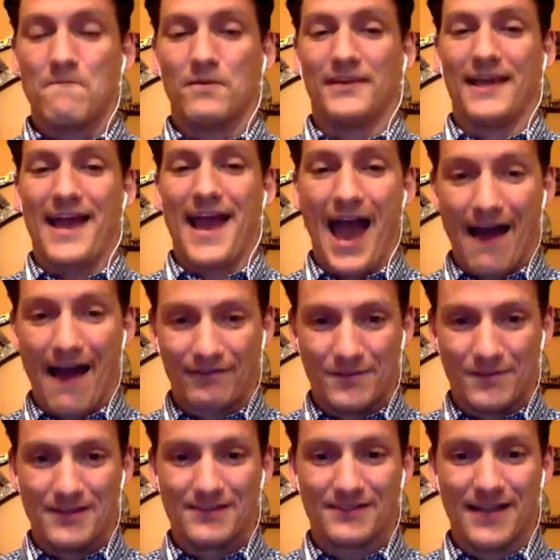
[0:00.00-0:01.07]
but they have
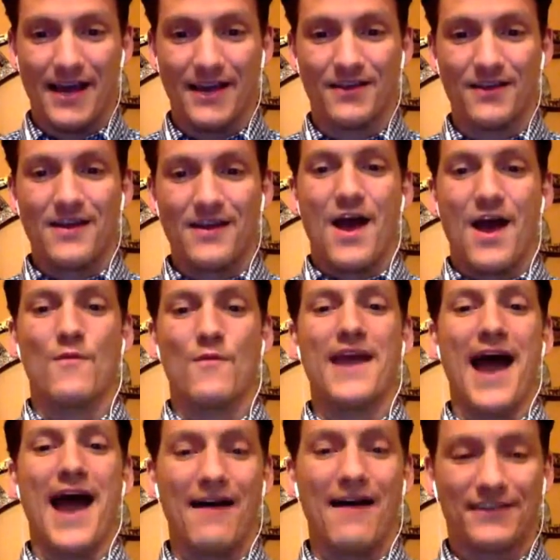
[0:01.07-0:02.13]
to be said, and we
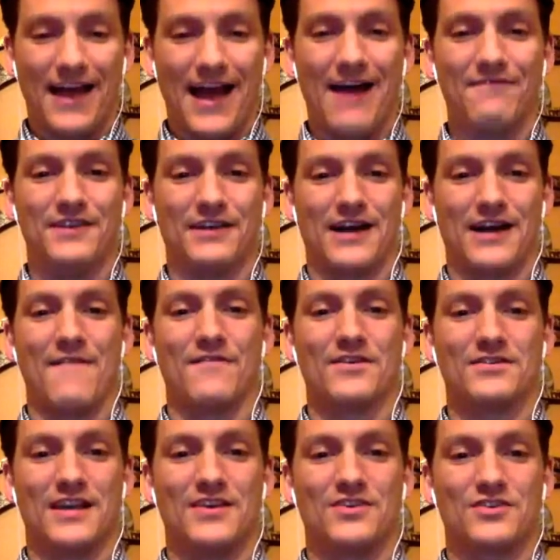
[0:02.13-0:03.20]
have to have the
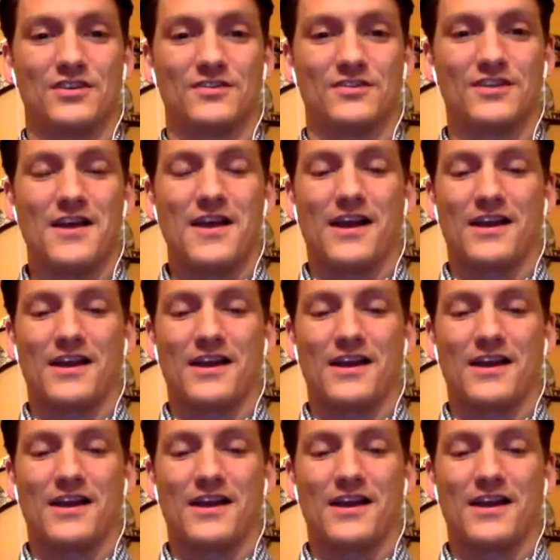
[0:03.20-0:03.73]
conversations.